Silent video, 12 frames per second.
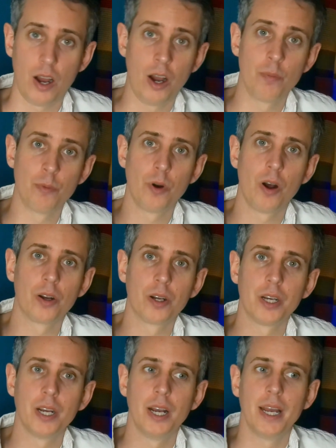I'm
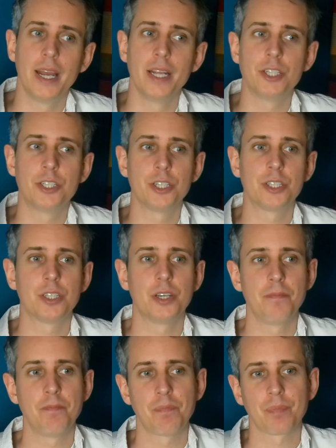wrong. It's just
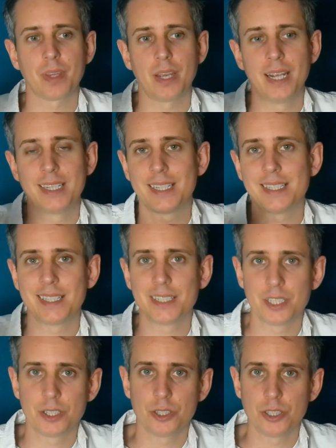that existing
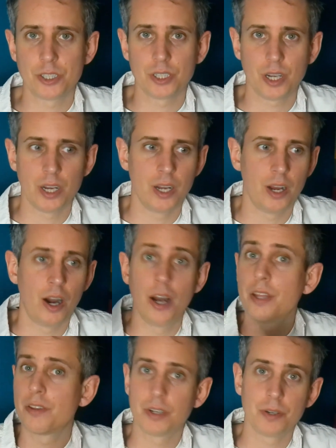as it does,
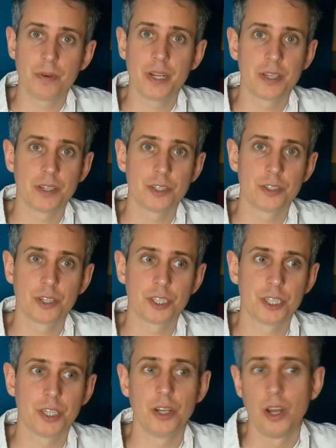either in a
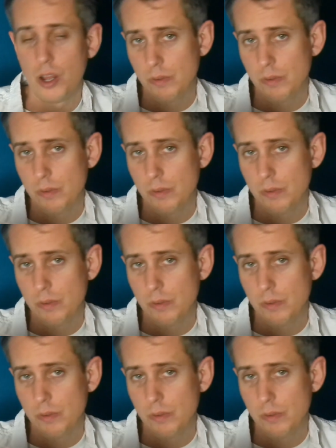reconstruction